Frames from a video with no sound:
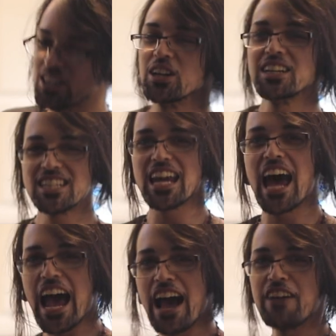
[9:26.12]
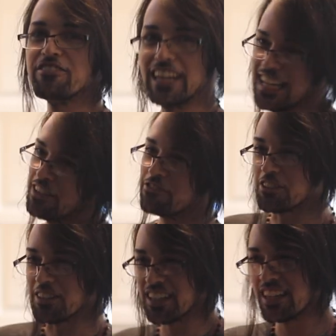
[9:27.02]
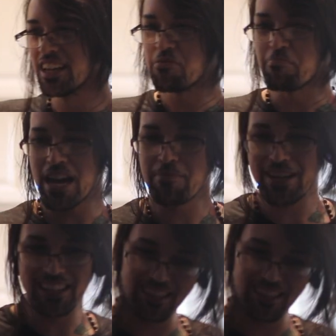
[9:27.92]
good to have evil. Maybe